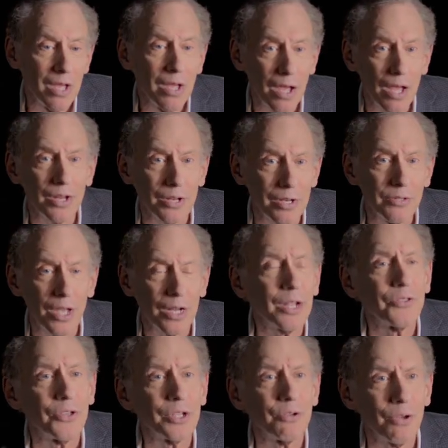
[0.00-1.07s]
And then I
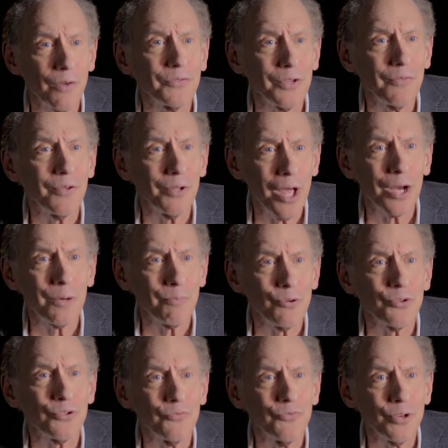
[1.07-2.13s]
think you have to have a lot of
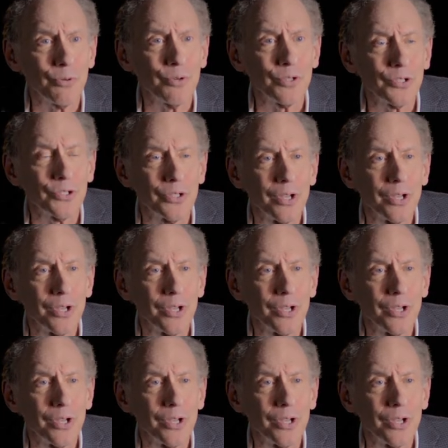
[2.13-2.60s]
perseverance.